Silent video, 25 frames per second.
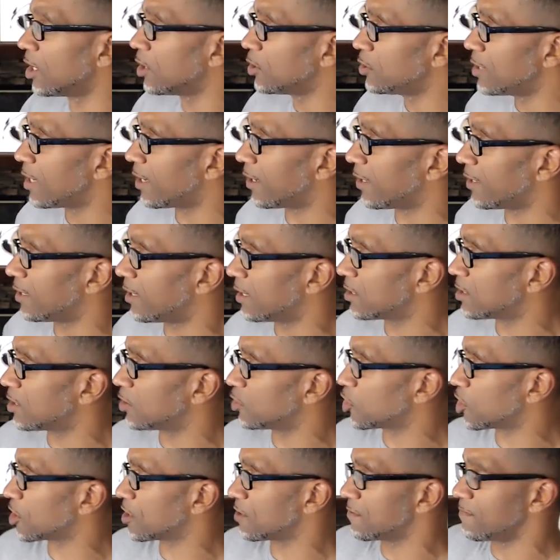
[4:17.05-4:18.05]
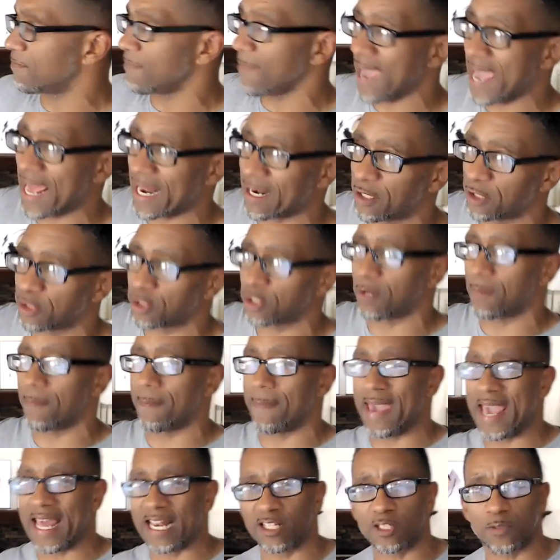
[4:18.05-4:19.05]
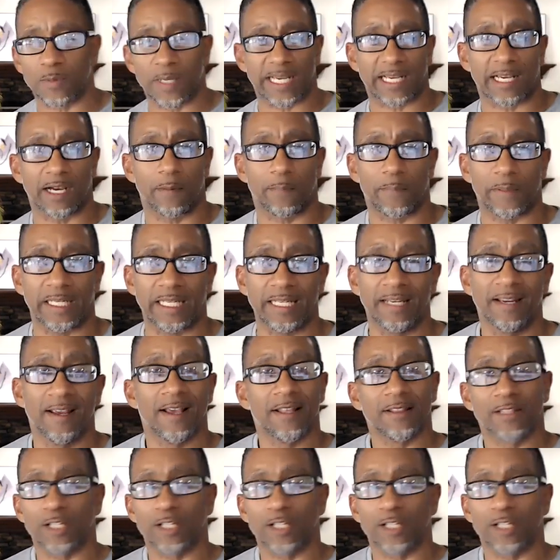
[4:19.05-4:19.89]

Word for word: Yeah, it isn't just manage the management company.